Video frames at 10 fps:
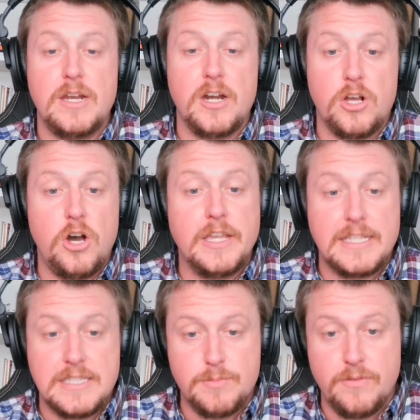you've ever been on a
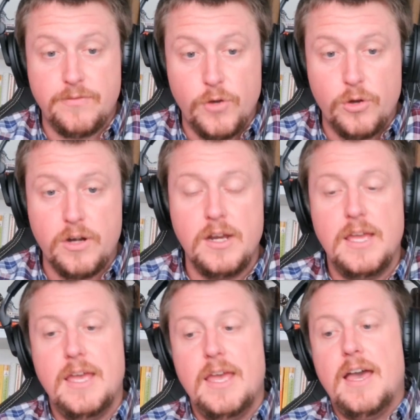call like this
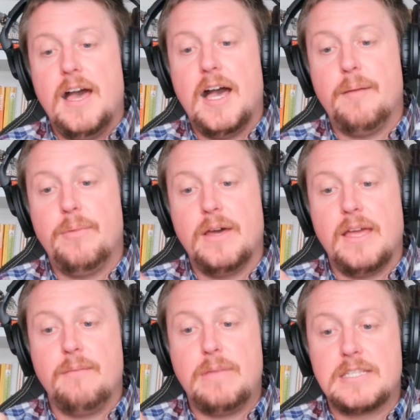before.
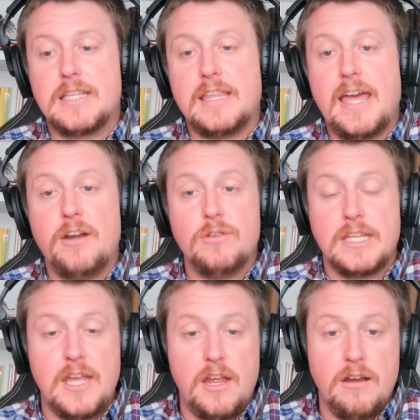But basically, I
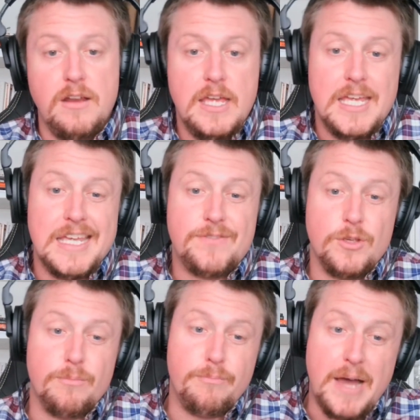don't really care
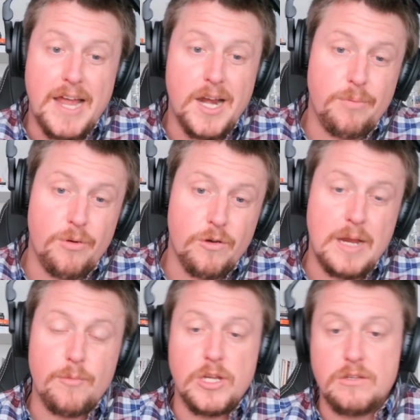if you buy our
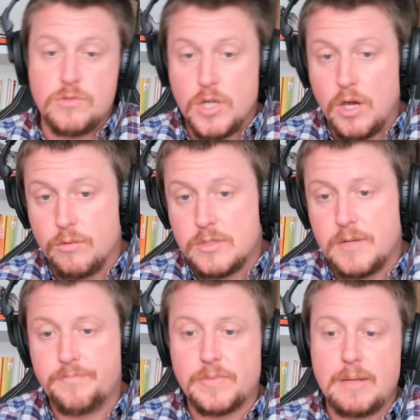program or you
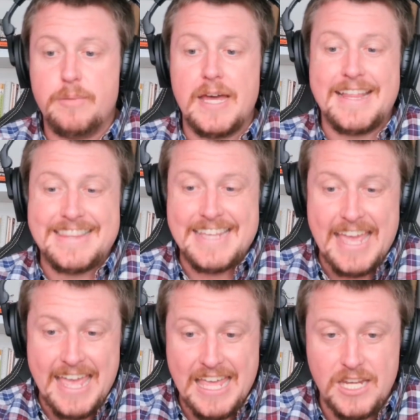don't. But
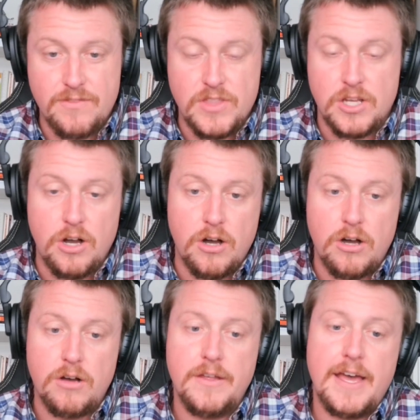at the end of the
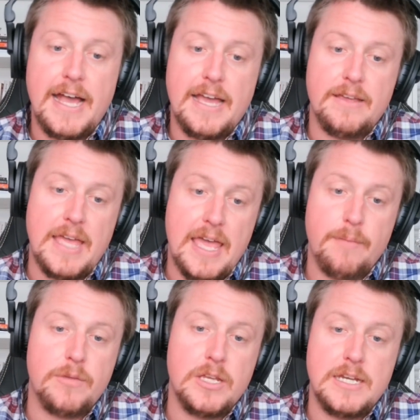call, I
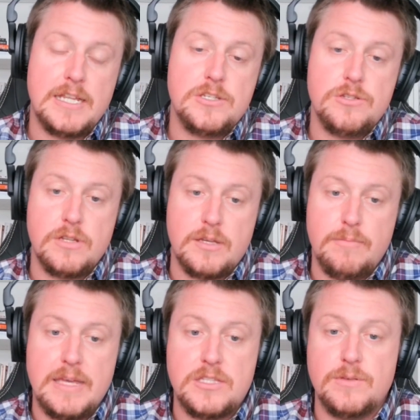am going to need you
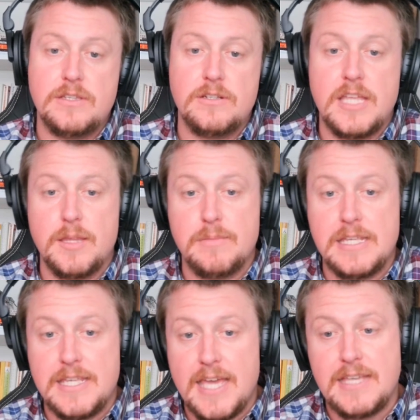to commit to either
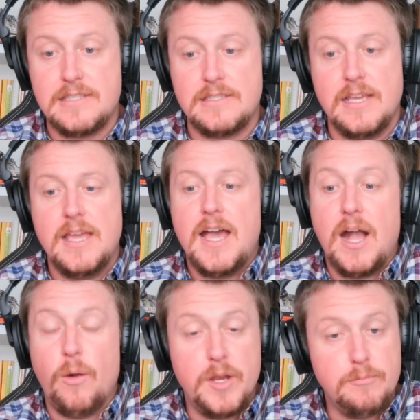telling me, yes,
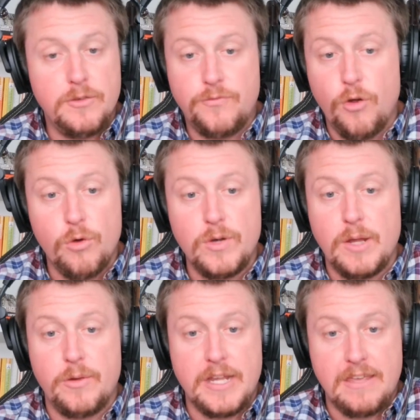I want to move
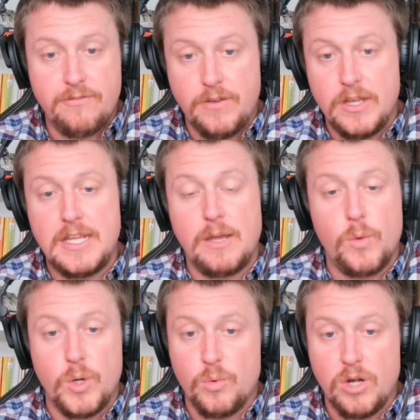forward, I want to get
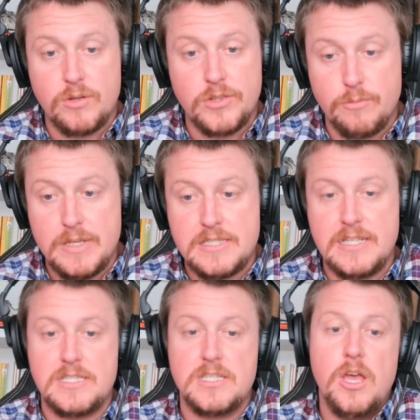funding, I want to work with your
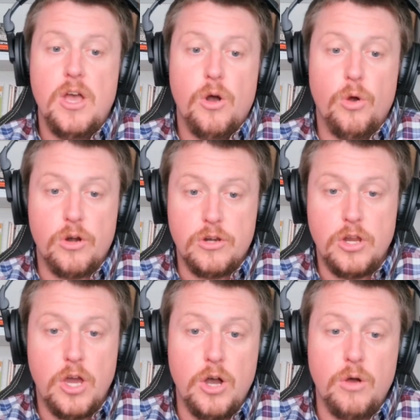business,
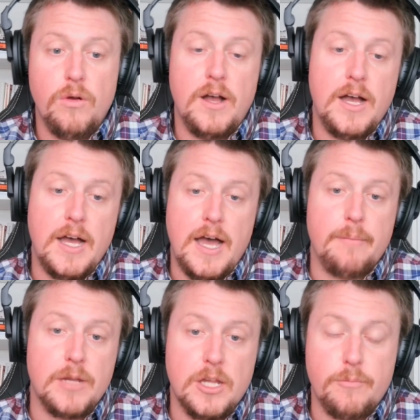or no,
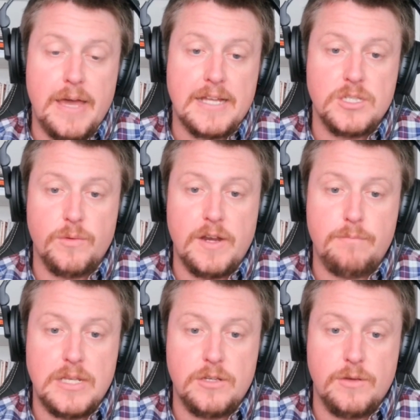I'm going to go back
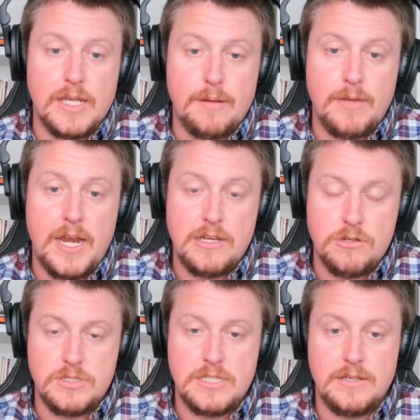to what I've been doing and I'm
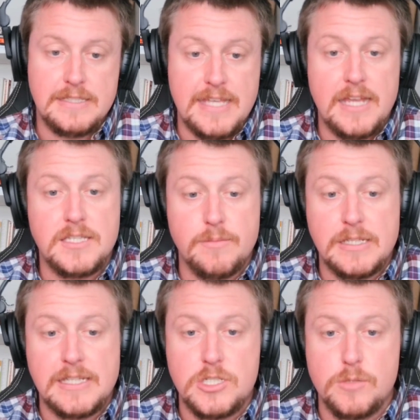not interested. Is
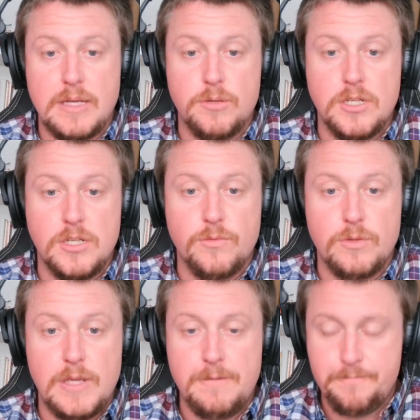that something that you'll be able to
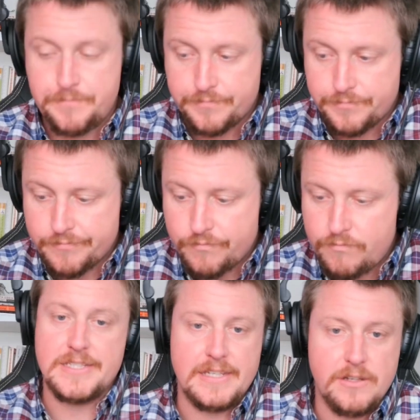do with me? And
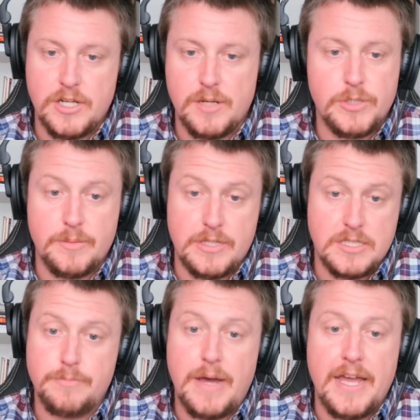obviously, you're going to put them on the
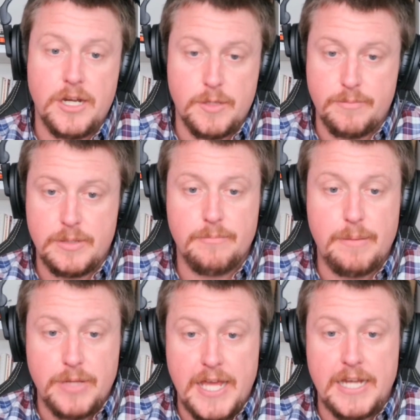spot. You're going to be
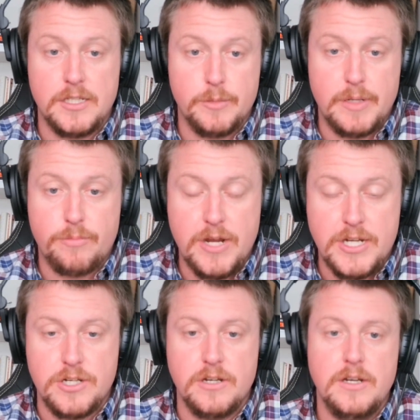applying a little bit of
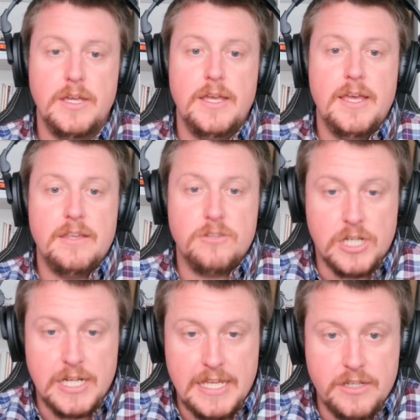pressure. They're
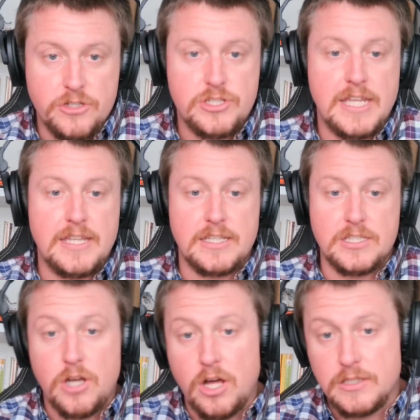going to get understand like this
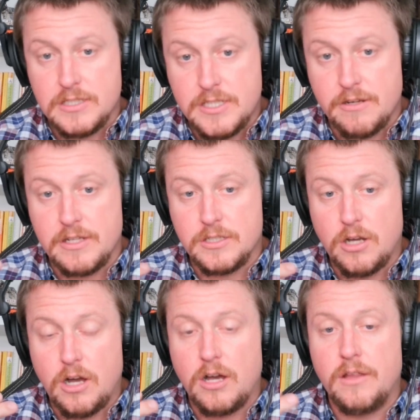call is a serious
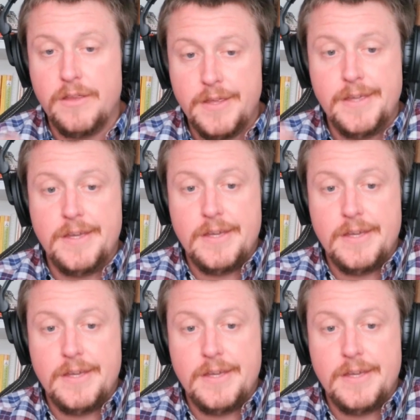call.